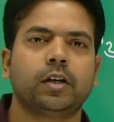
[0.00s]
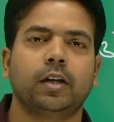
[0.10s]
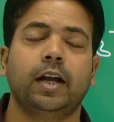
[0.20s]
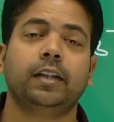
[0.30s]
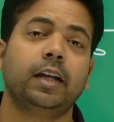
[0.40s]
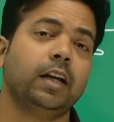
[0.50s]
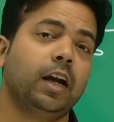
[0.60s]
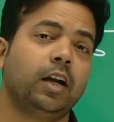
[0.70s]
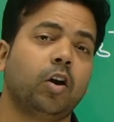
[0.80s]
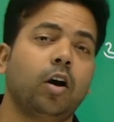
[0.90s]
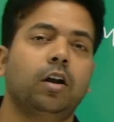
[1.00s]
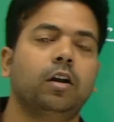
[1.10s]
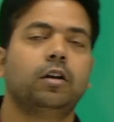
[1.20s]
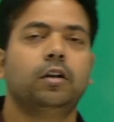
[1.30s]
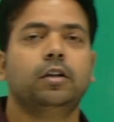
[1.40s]
and then aldol.
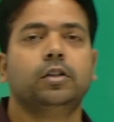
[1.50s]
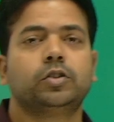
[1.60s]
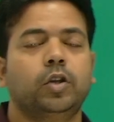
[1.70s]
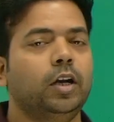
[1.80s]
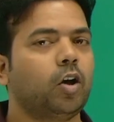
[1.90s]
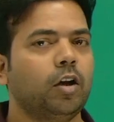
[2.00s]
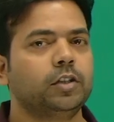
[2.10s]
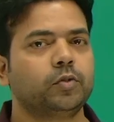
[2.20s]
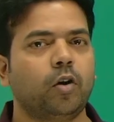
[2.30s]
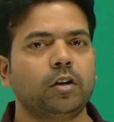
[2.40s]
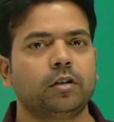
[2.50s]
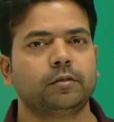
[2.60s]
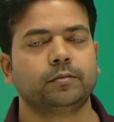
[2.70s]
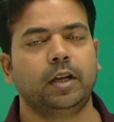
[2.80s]
So aldol is what?